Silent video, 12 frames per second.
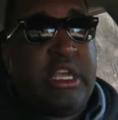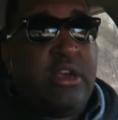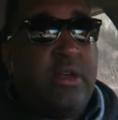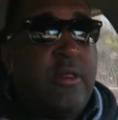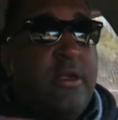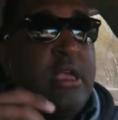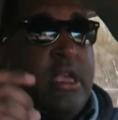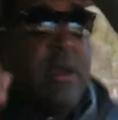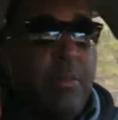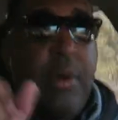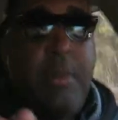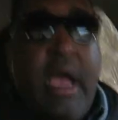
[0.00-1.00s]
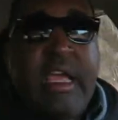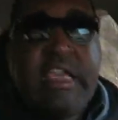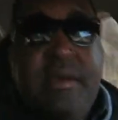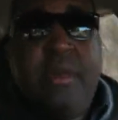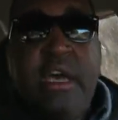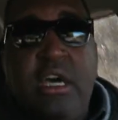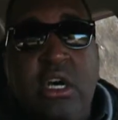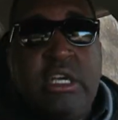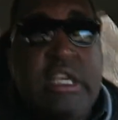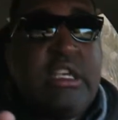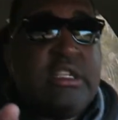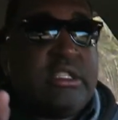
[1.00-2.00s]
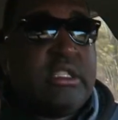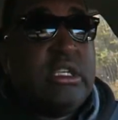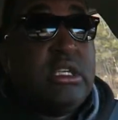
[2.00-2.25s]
account. But my email is